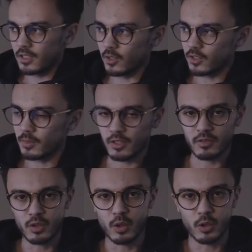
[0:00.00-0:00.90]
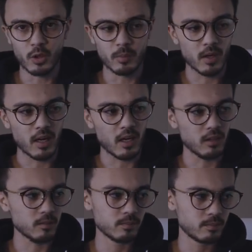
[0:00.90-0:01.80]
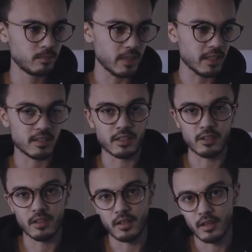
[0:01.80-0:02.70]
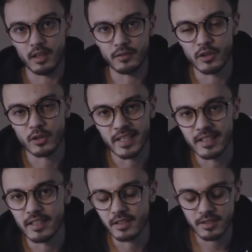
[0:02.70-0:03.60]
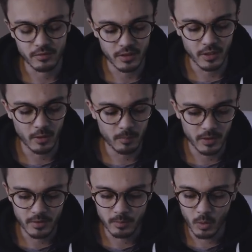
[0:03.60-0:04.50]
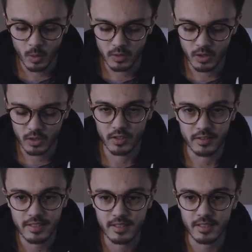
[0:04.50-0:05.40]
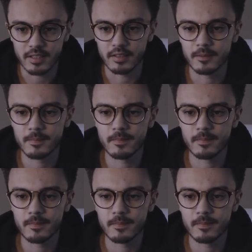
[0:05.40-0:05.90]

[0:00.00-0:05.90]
It's not so much a tutorial, but I'll be editing a photo in this video, but it's more to look at this thing.